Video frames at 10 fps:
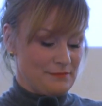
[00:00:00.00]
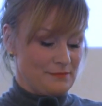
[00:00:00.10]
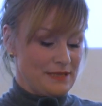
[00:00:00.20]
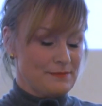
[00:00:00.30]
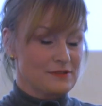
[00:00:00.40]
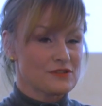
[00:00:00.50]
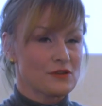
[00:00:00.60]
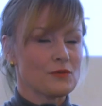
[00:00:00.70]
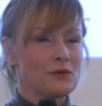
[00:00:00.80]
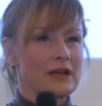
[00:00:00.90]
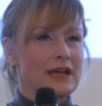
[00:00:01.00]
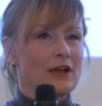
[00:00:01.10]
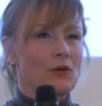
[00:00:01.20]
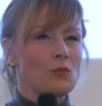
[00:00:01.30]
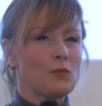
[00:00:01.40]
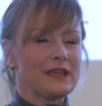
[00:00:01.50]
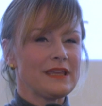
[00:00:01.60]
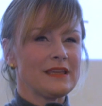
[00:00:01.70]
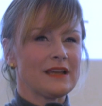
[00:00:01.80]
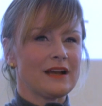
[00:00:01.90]
people. So
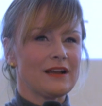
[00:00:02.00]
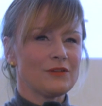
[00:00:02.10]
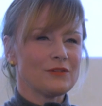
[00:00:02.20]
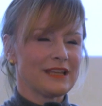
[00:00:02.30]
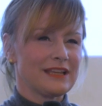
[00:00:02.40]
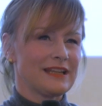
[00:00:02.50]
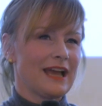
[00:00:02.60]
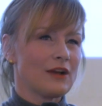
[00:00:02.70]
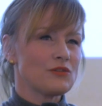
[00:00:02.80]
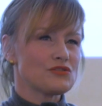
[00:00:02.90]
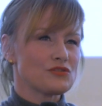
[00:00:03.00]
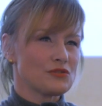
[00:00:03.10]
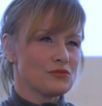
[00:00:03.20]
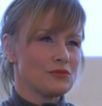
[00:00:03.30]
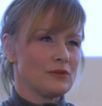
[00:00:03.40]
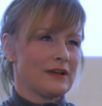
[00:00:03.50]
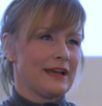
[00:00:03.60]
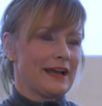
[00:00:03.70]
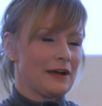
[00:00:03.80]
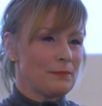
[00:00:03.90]
we are looking in how to
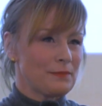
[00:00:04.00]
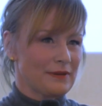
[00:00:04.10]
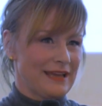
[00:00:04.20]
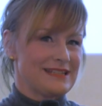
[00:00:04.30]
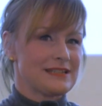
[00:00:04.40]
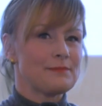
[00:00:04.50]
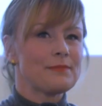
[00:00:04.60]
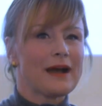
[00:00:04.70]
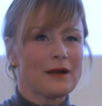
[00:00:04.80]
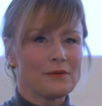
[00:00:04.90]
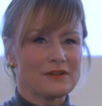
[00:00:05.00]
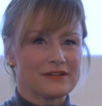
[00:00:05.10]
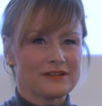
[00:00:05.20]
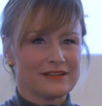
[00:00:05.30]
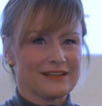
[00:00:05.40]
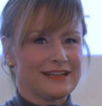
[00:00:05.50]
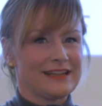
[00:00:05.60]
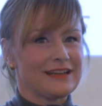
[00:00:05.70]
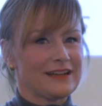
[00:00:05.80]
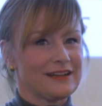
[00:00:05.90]
help and empower
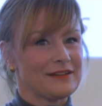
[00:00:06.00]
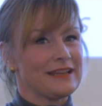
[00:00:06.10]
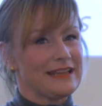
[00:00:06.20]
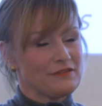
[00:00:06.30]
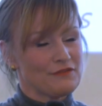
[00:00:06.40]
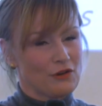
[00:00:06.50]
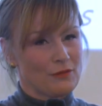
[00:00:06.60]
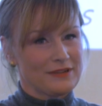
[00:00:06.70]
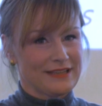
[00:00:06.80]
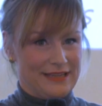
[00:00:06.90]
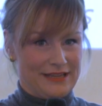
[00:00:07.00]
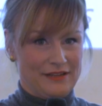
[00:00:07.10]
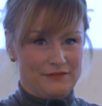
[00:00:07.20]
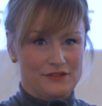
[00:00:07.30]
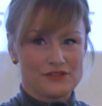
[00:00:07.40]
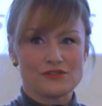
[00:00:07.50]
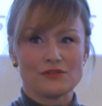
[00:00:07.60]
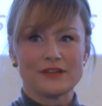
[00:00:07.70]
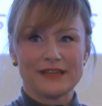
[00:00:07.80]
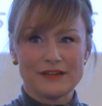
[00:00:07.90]
informal caregivers.
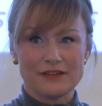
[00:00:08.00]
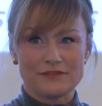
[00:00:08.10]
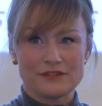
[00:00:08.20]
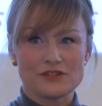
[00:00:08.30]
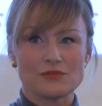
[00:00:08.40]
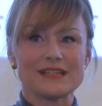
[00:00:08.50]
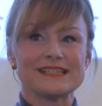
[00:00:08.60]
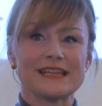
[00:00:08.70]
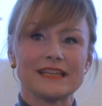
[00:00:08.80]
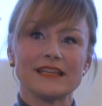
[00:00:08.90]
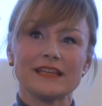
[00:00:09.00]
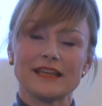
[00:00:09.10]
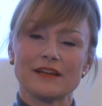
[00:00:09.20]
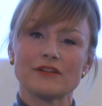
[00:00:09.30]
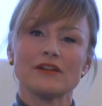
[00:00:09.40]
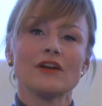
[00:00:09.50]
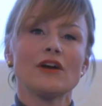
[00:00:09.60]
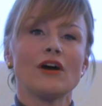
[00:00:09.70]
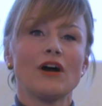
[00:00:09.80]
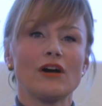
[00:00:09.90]
So caregivers who are taking care
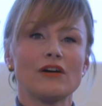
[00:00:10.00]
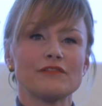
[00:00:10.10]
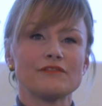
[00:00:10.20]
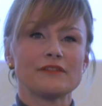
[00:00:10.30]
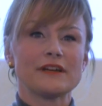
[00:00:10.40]
of